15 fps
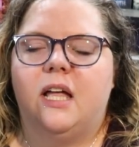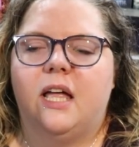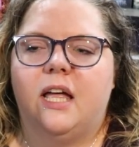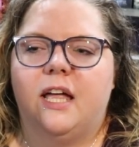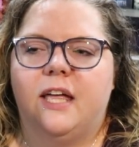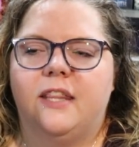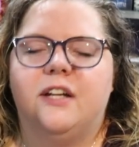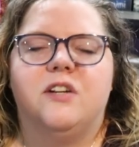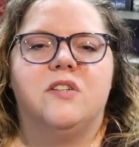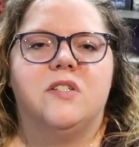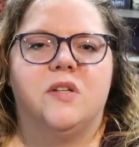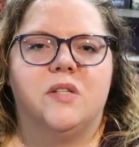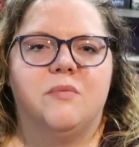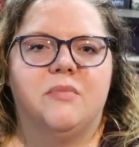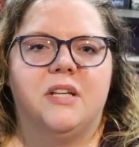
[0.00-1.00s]
Uh, there are
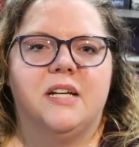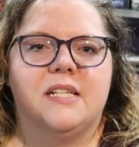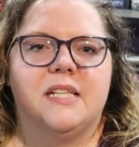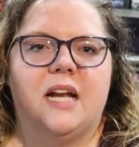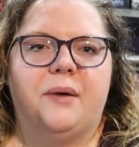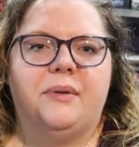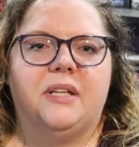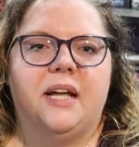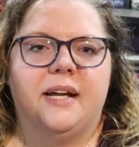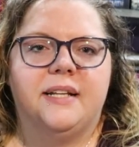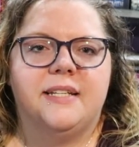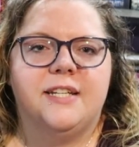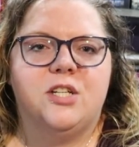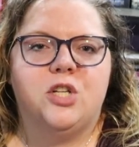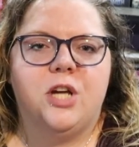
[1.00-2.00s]
still some things that I would
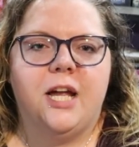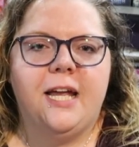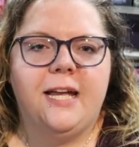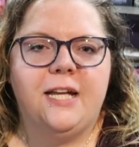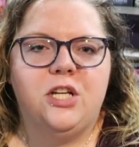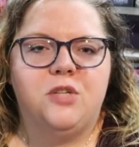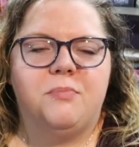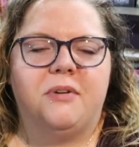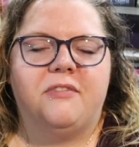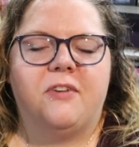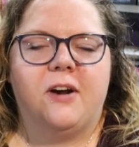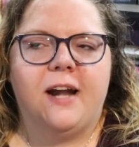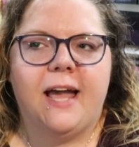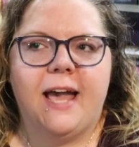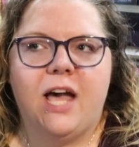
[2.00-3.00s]
like to change, but
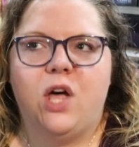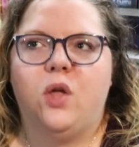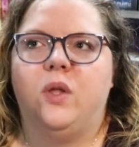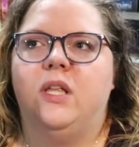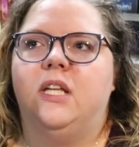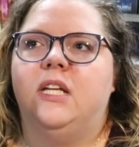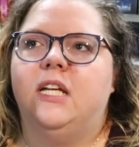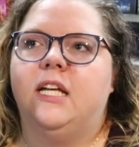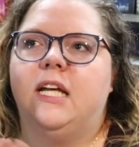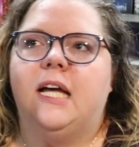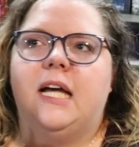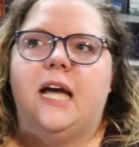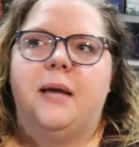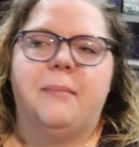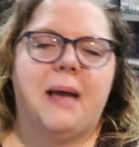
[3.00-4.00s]
for now,
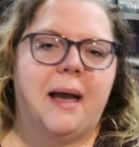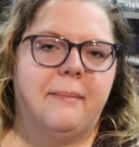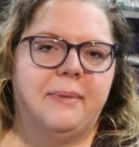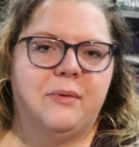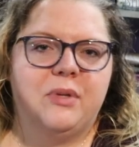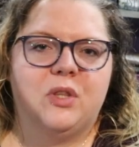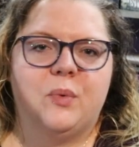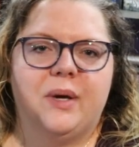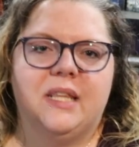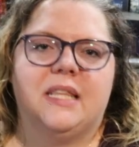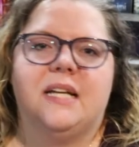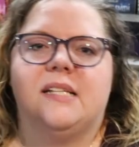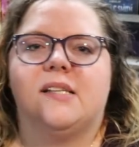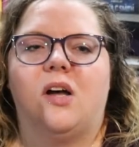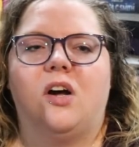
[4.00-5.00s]
I'm happy with the way
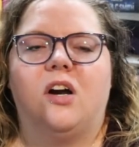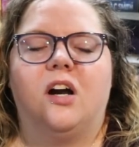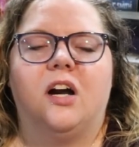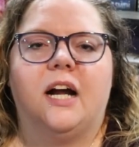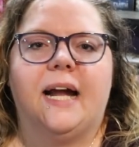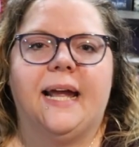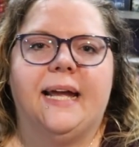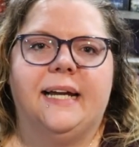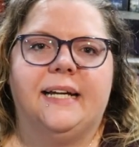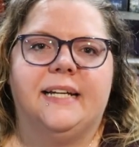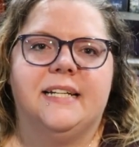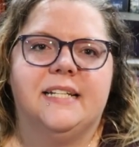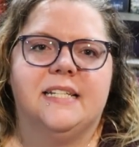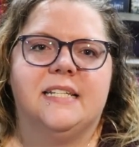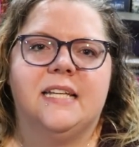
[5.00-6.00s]
things are,
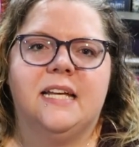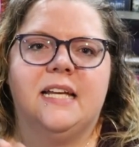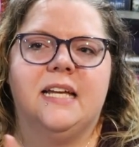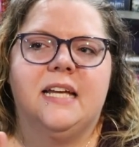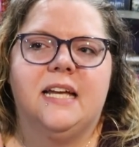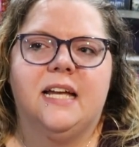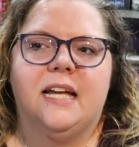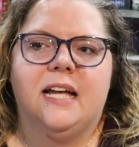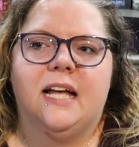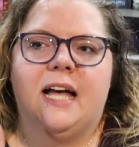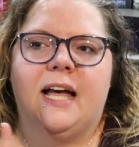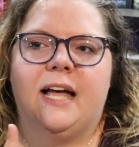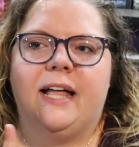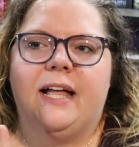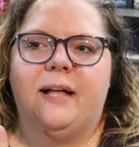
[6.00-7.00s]
and
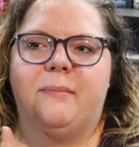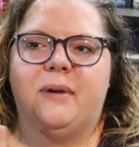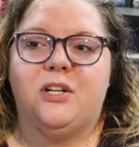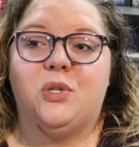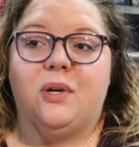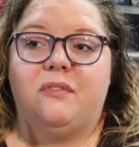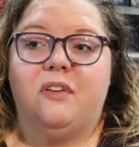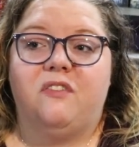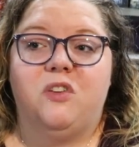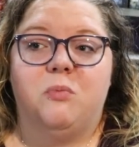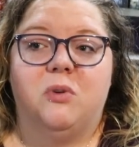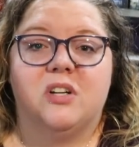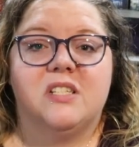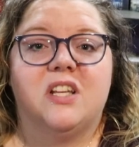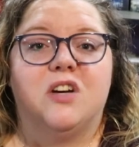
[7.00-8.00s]
um, I do have a few
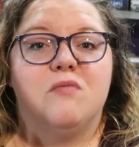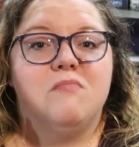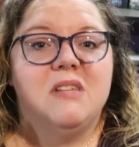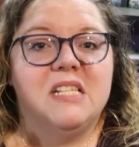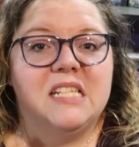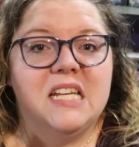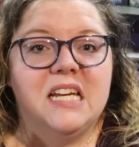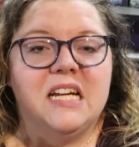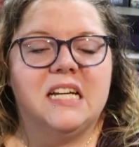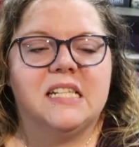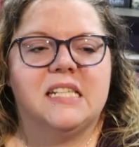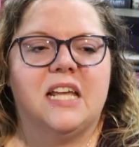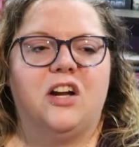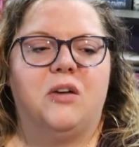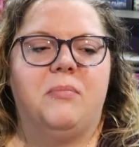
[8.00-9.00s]
books that are missing
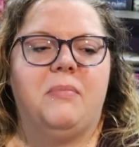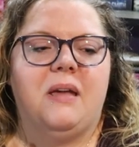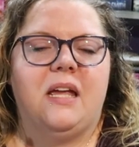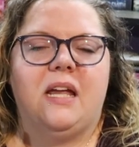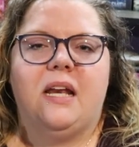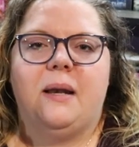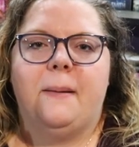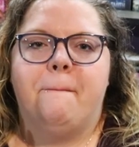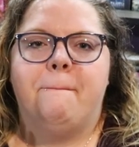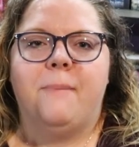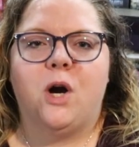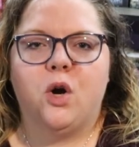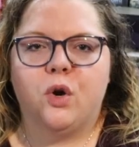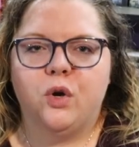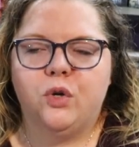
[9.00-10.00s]
because they are being
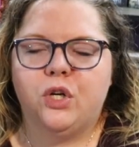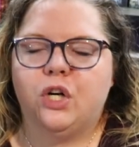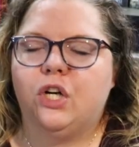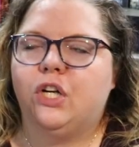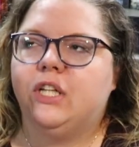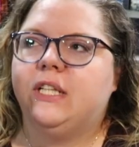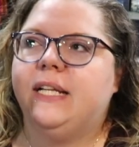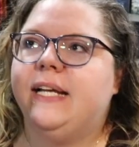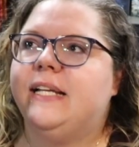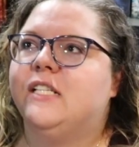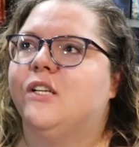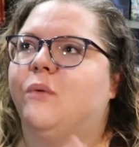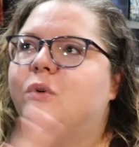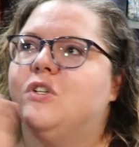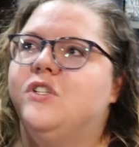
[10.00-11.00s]
borrowed currently,
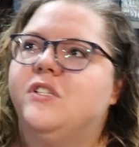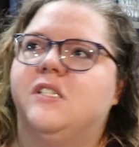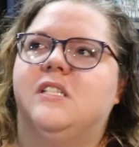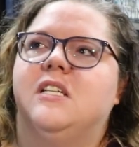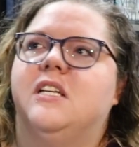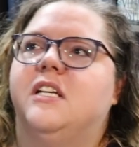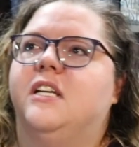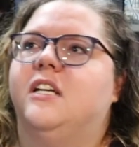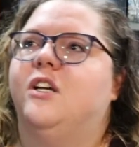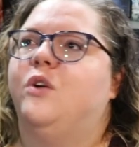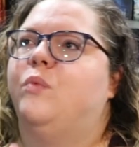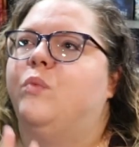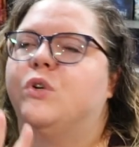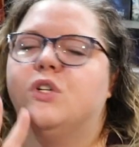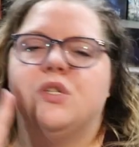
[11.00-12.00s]
so we're just
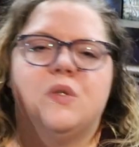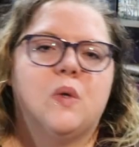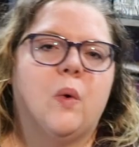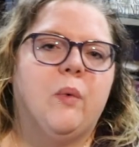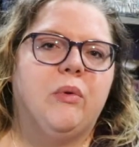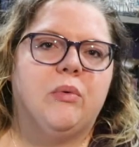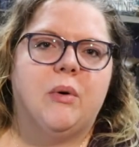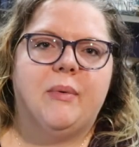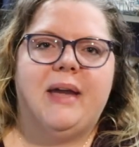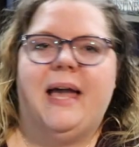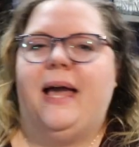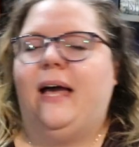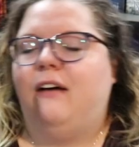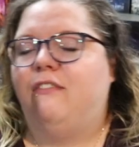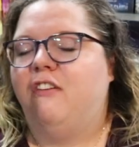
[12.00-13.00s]
we're just going with what we
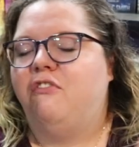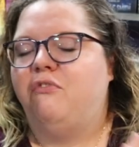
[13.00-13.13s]
have.